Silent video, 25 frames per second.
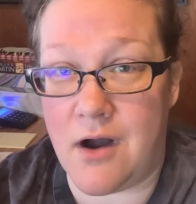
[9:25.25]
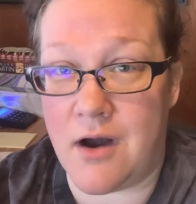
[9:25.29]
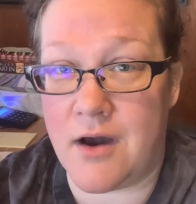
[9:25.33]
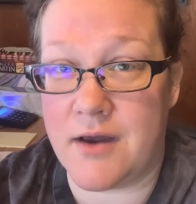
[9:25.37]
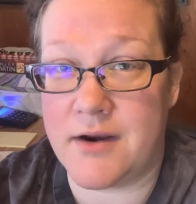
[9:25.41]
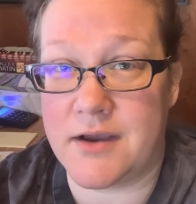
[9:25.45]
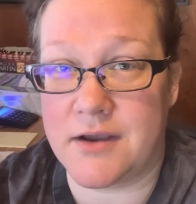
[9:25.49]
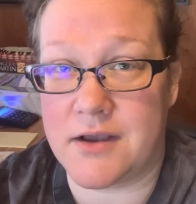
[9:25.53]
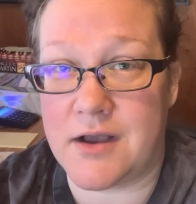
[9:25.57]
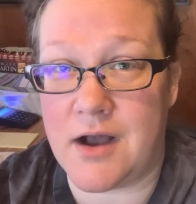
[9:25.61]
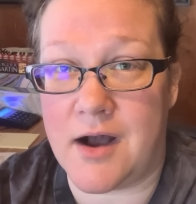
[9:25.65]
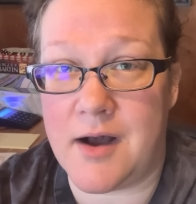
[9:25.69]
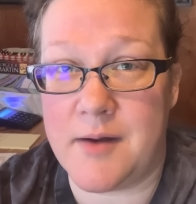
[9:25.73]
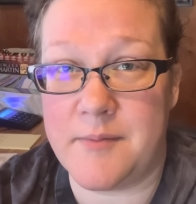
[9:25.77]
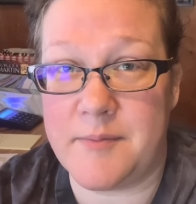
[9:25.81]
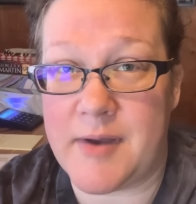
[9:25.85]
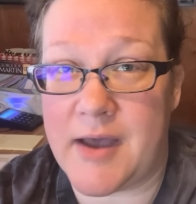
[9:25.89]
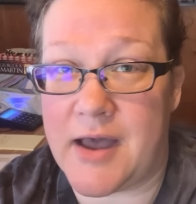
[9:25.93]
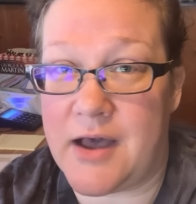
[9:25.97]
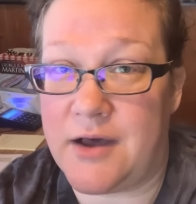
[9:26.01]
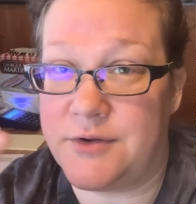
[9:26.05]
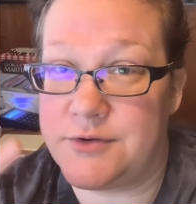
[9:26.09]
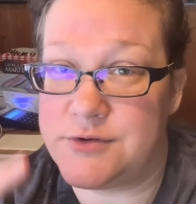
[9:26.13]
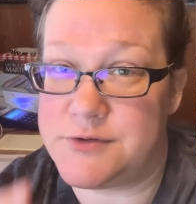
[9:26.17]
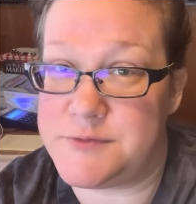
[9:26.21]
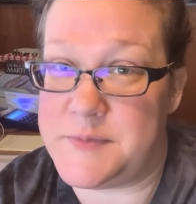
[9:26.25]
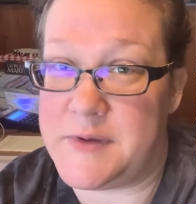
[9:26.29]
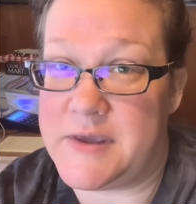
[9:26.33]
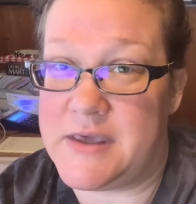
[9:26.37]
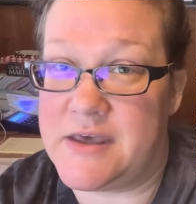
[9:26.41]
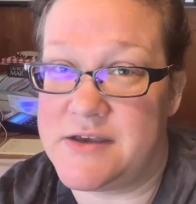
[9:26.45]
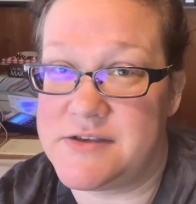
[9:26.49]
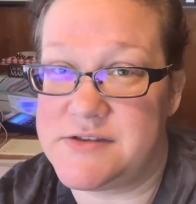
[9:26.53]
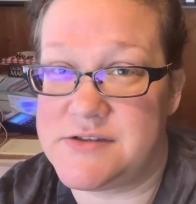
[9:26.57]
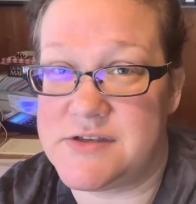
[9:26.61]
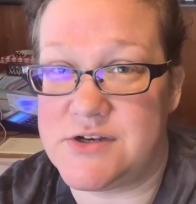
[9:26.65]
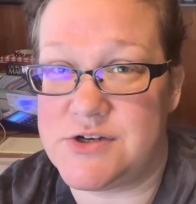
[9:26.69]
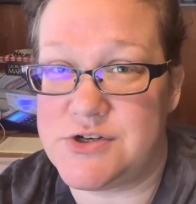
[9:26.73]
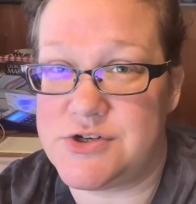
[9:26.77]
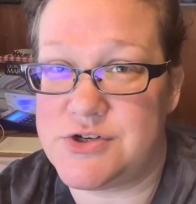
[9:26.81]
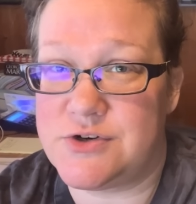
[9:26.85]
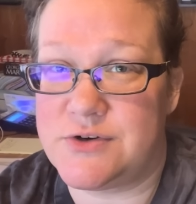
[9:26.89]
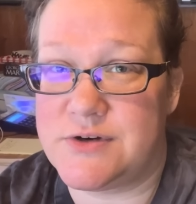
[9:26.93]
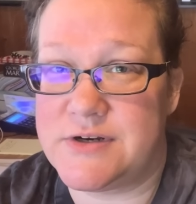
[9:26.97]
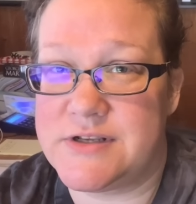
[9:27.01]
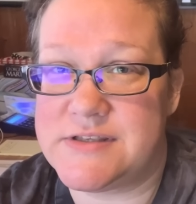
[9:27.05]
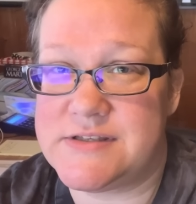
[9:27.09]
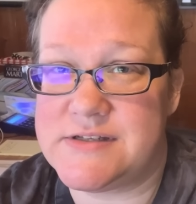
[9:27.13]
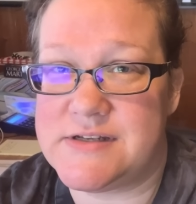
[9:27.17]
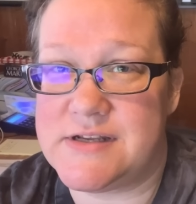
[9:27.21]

on a compound because insurance